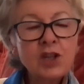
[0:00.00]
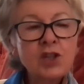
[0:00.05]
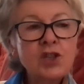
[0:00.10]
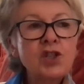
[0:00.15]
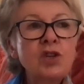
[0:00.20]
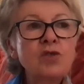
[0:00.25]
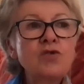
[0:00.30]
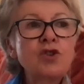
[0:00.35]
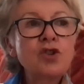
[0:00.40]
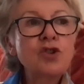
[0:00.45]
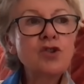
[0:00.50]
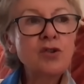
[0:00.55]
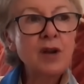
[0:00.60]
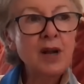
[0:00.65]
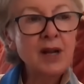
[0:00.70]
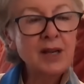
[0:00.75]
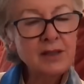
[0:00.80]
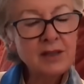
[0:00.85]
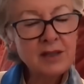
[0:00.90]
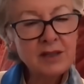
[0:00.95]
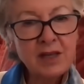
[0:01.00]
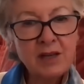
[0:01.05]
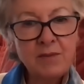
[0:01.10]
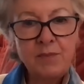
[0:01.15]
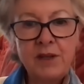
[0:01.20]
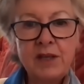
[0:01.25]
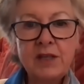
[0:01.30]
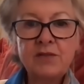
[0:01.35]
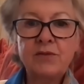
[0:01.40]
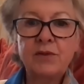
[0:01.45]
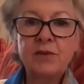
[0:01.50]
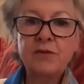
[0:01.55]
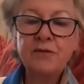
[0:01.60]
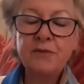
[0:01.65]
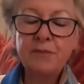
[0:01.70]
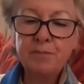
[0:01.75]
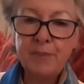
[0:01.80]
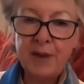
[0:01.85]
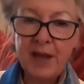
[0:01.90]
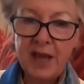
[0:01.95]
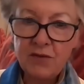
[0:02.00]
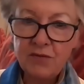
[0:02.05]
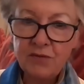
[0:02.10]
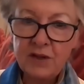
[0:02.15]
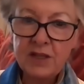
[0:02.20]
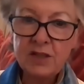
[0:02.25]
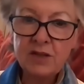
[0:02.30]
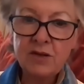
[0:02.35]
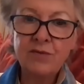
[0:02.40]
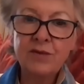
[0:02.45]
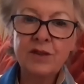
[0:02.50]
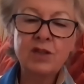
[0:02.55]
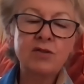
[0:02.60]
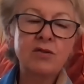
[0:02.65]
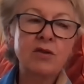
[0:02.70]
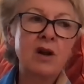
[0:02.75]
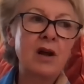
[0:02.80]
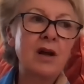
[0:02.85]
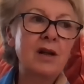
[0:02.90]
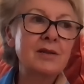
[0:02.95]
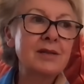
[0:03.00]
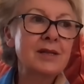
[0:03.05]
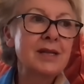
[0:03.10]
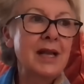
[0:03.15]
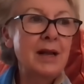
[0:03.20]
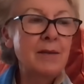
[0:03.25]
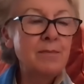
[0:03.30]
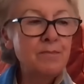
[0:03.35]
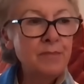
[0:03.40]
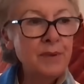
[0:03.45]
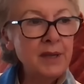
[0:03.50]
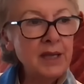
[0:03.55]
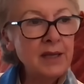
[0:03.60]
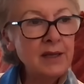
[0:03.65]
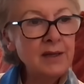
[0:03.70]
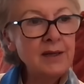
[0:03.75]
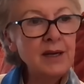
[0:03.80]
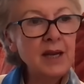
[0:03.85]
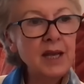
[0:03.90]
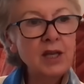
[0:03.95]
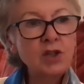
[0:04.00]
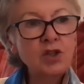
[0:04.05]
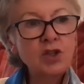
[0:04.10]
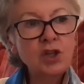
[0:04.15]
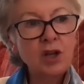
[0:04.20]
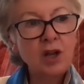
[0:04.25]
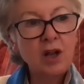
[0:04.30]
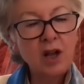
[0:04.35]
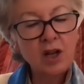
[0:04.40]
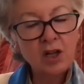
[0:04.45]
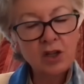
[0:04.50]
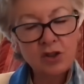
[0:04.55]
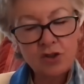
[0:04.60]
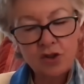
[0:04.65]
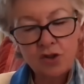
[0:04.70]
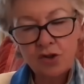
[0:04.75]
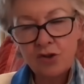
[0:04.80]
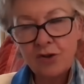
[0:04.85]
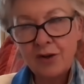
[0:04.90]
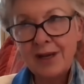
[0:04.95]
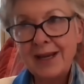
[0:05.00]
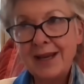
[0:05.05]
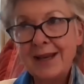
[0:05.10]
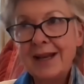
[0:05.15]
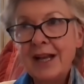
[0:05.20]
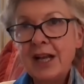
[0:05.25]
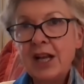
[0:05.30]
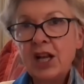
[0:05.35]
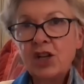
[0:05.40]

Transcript: So try and stay peaceful, bare feet on the grass, be in nature, hug a tree,